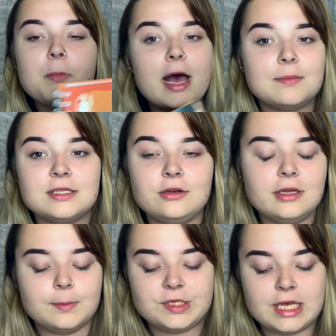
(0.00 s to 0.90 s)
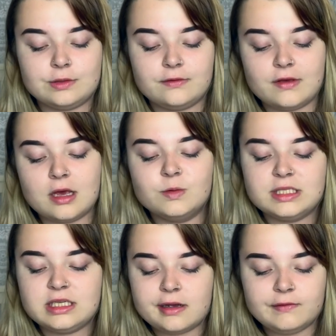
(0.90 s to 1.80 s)
Absolutely obsessed with it. It
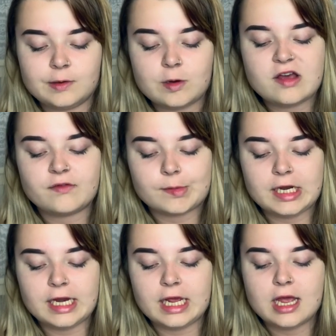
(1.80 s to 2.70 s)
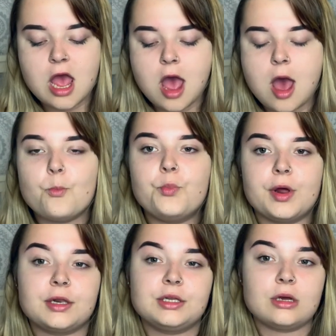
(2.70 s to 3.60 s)
was definitely worth the money.
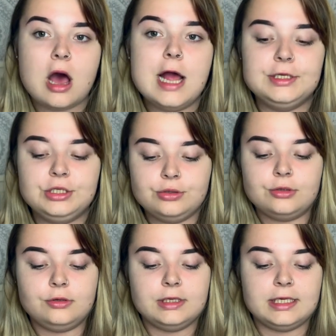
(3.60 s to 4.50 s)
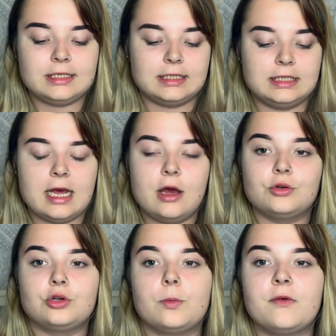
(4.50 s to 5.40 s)
But I do need to stay on
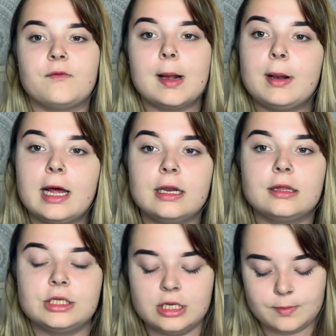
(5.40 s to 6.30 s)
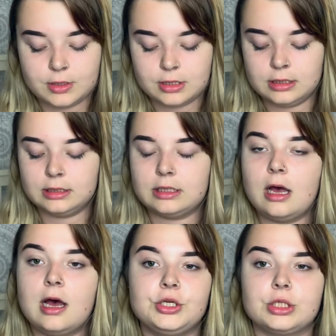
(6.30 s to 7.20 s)
top of my planner this year because
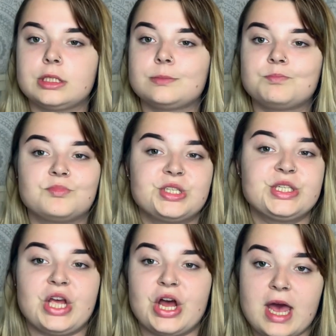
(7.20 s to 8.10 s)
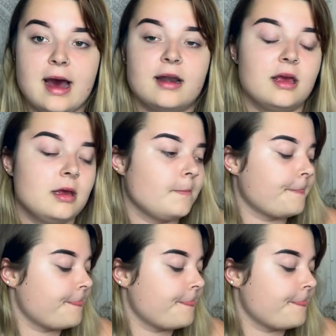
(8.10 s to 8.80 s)
I just suck at it.